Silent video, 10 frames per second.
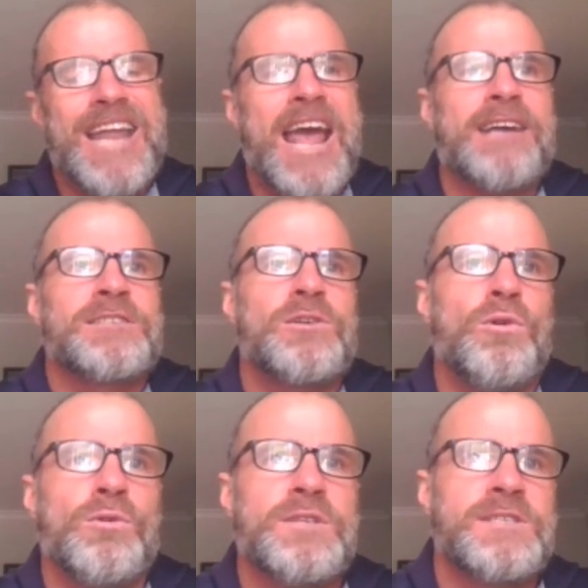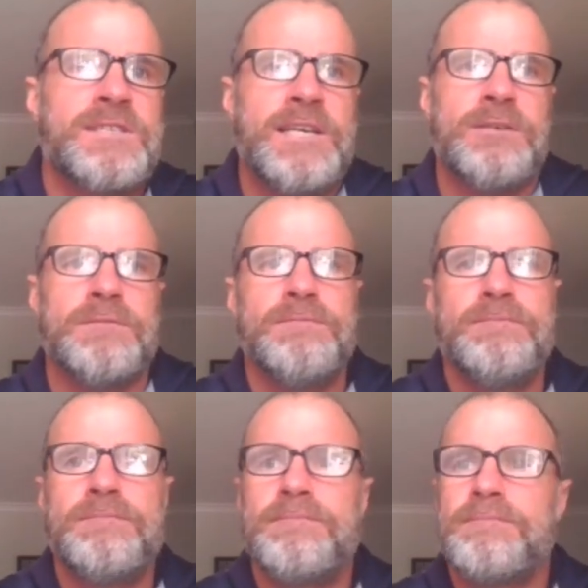nous or the skill
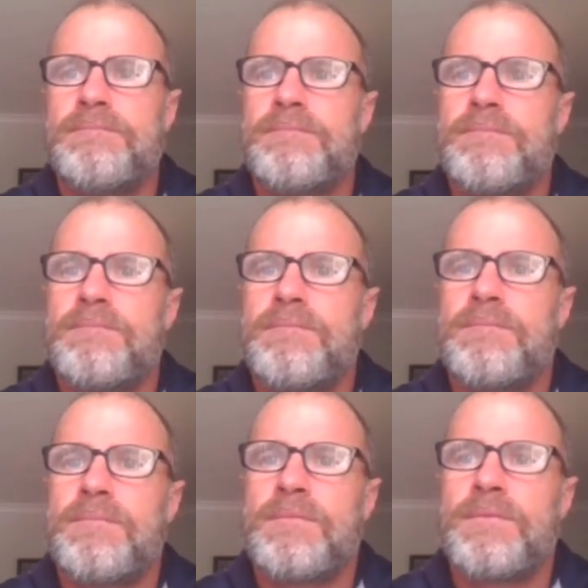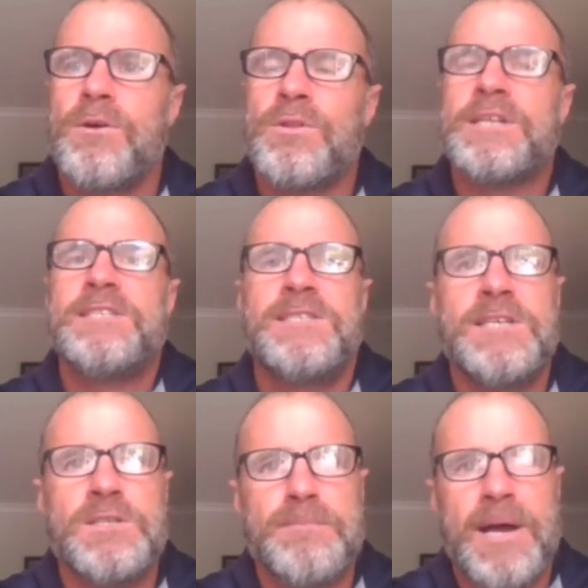or the
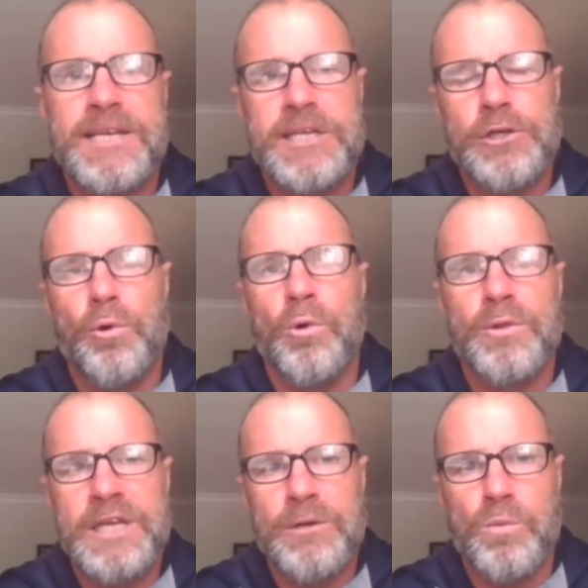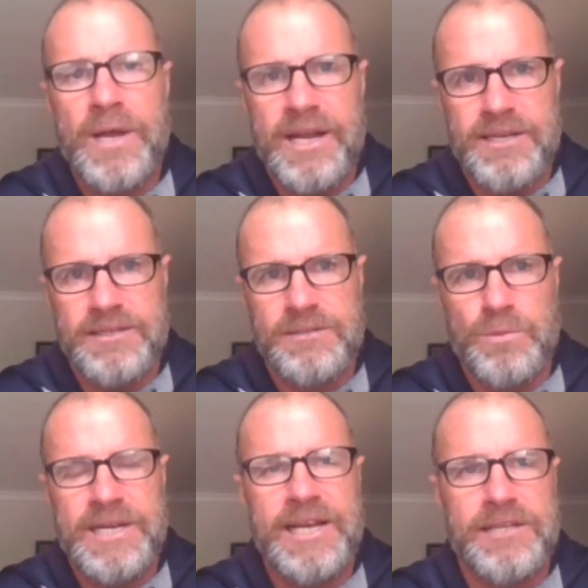decision-making or the
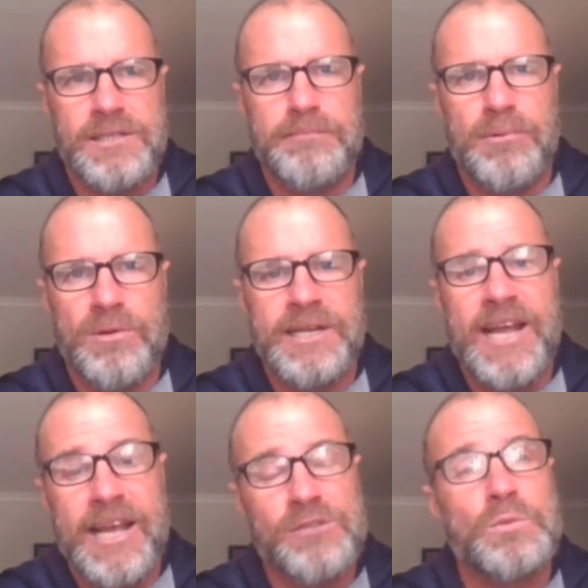awareness when he has the ball in hand,